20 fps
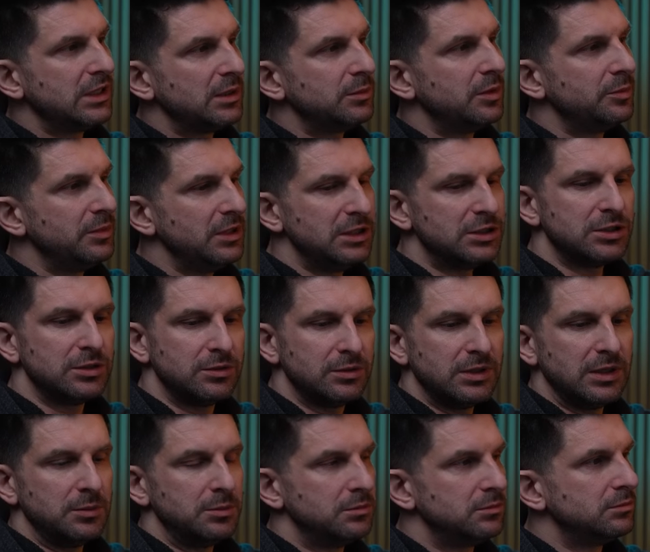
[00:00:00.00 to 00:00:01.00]
So if you
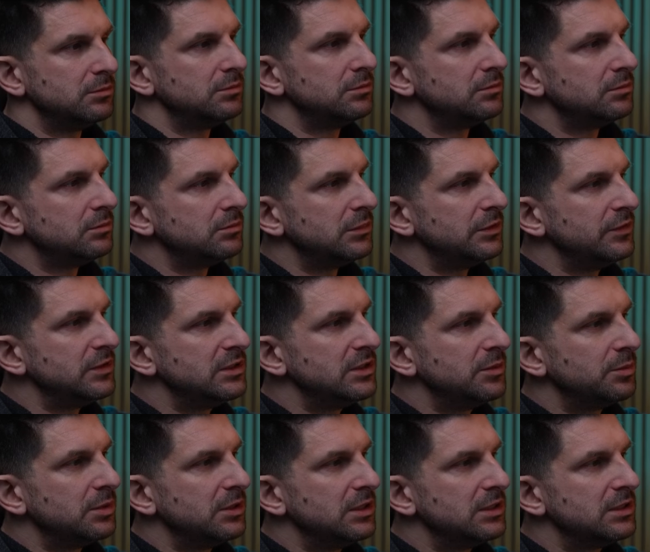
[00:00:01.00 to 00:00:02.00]
need more, then
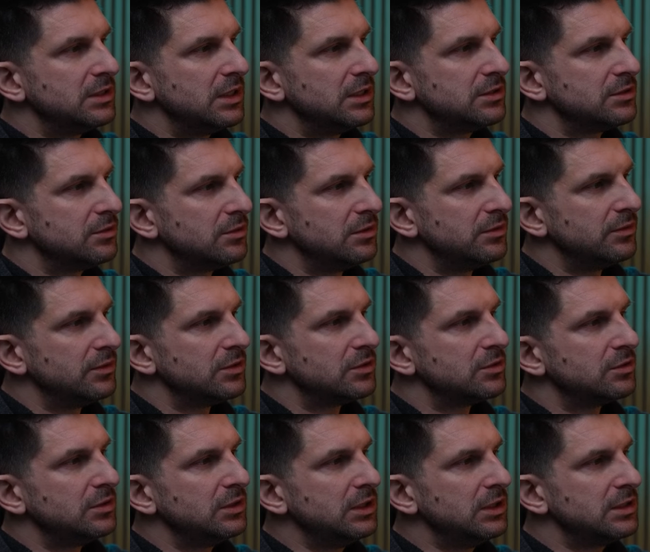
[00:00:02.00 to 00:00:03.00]
250,
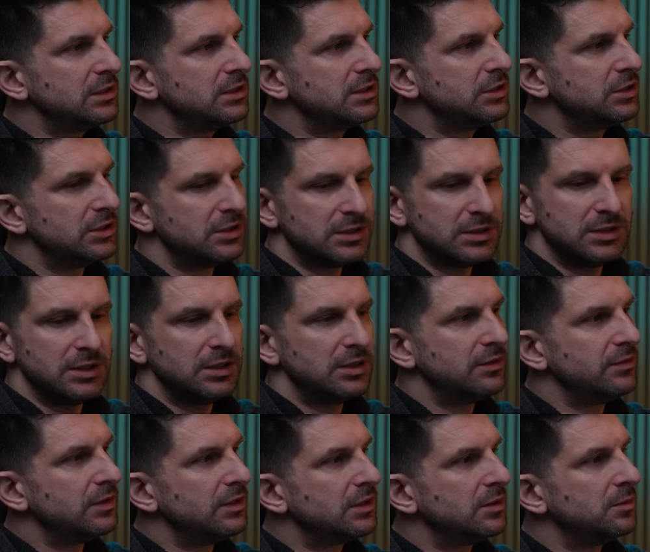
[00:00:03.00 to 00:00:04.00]
190. No, I mean, how
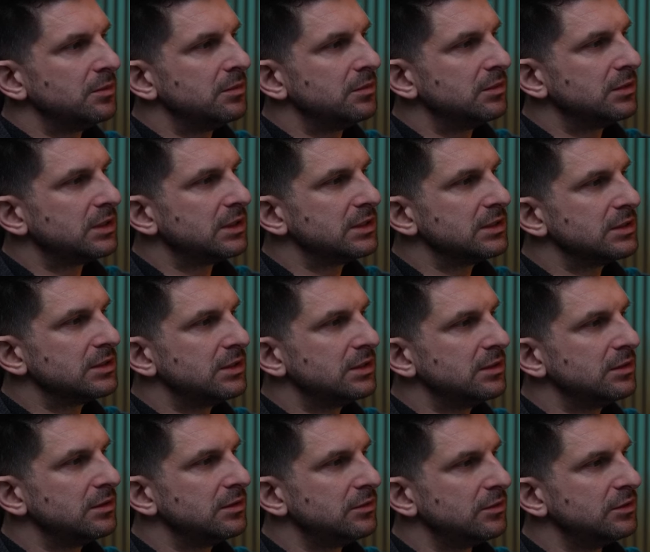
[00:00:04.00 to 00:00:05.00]
much? 300
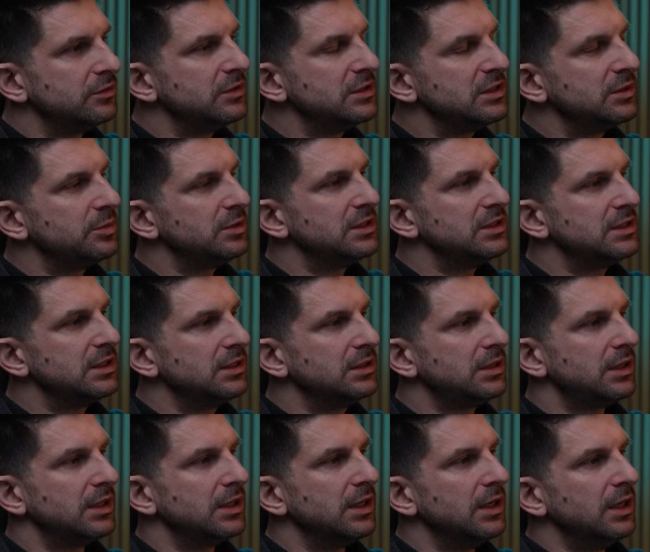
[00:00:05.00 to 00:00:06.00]
or 253.
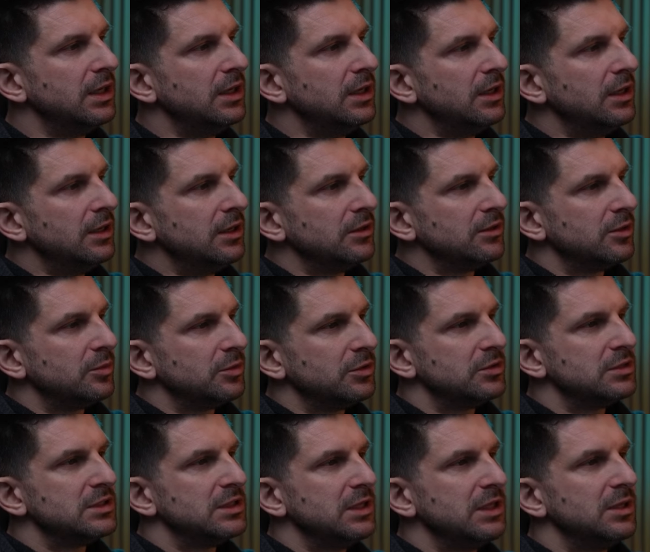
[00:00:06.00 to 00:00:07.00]
That is,
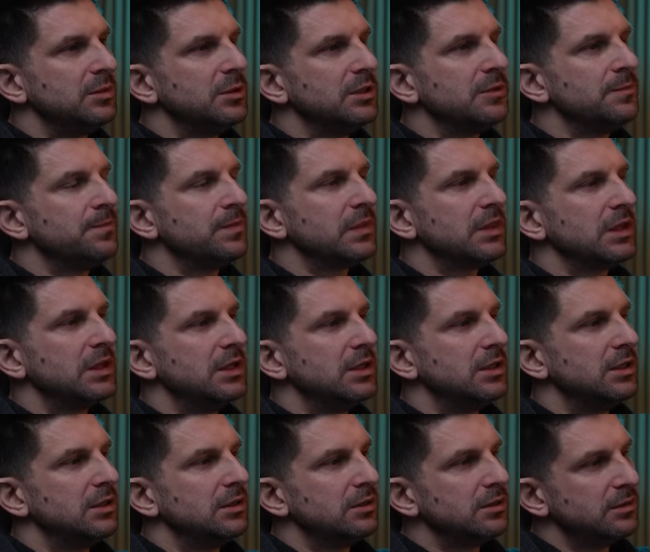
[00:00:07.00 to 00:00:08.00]
with these
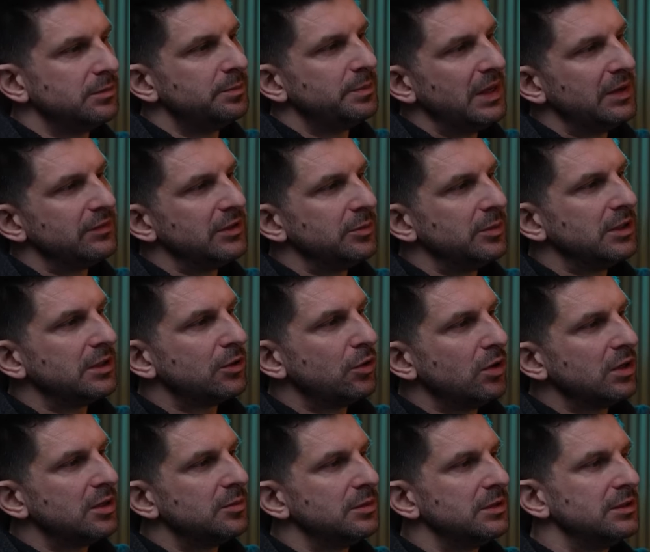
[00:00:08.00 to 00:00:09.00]

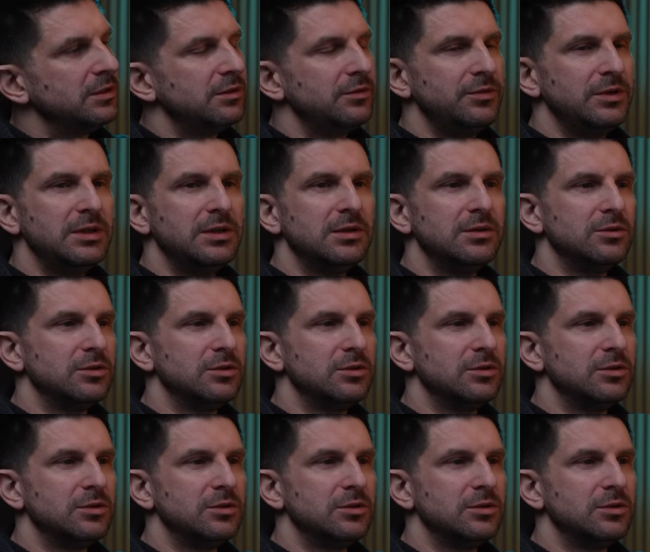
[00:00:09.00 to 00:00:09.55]
specific steps, it